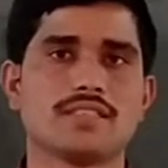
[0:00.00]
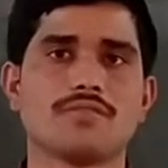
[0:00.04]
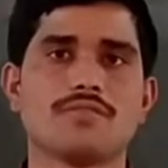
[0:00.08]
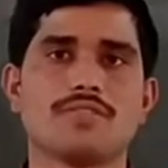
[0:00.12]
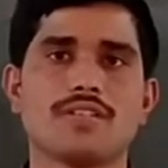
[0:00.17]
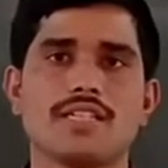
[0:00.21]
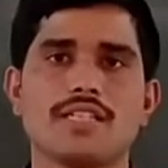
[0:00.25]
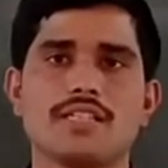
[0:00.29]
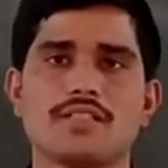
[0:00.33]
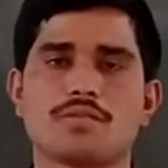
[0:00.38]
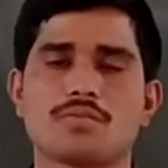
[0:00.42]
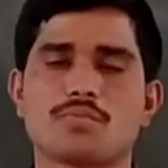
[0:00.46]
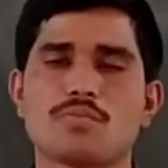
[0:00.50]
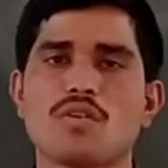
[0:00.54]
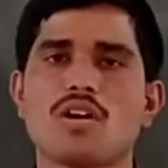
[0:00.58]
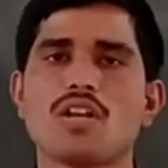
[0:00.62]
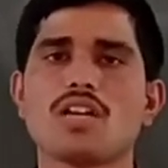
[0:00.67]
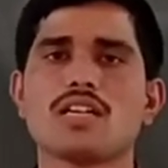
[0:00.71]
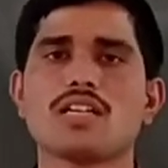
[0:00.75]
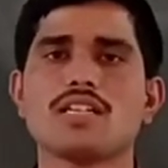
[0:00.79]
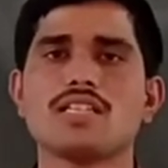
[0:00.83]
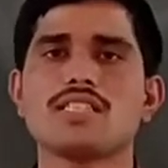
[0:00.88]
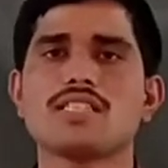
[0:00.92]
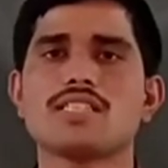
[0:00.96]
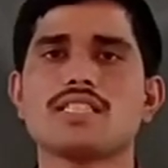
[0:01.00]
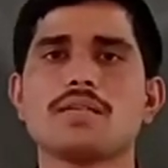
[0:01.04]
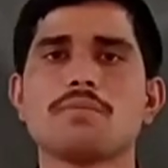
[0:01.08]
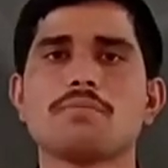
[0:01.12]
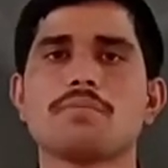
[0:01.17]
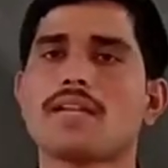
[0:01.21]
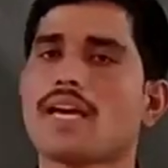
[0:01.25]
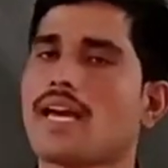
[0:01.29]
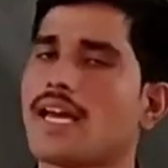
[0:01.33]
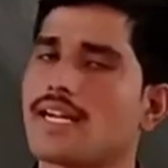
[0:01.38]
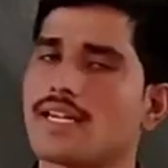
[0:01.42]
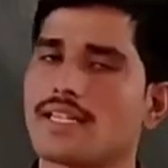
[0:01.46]
is a very small
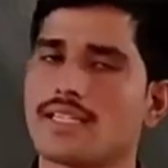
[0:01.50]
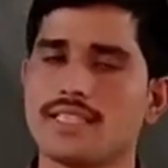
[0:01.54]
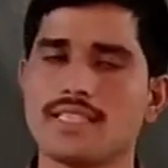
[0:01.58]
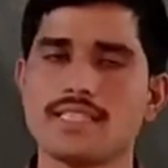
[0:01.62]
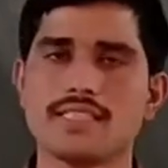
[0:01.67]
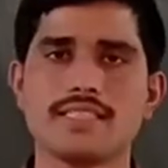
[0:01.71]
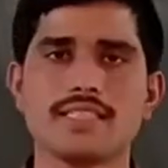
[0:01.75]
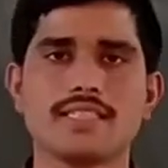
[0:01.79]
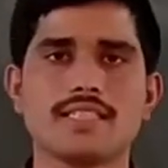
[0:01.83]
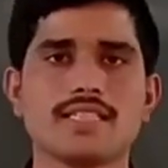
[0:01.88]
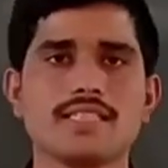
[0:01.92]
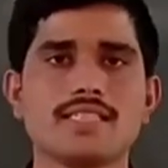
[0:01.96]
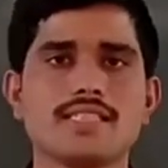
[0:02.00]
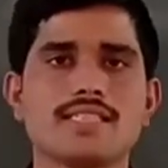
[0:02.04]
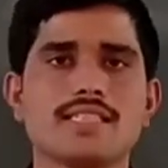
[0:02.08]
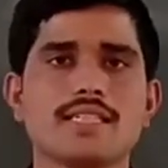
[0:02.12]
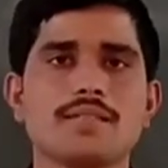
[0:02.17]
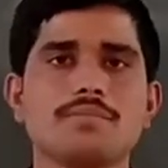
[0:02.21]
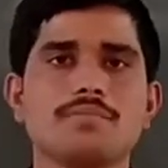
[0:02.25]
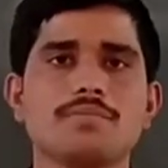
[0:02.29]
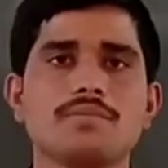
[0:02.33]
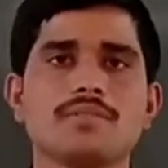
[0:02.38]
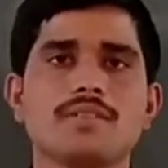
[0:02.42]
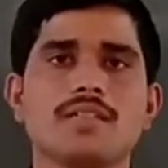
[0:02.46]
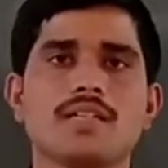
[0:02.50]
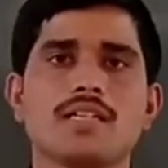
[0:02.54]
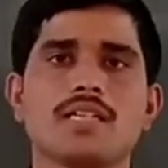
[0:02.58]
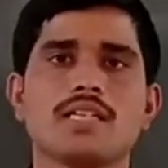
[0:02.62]
concept and easy concept.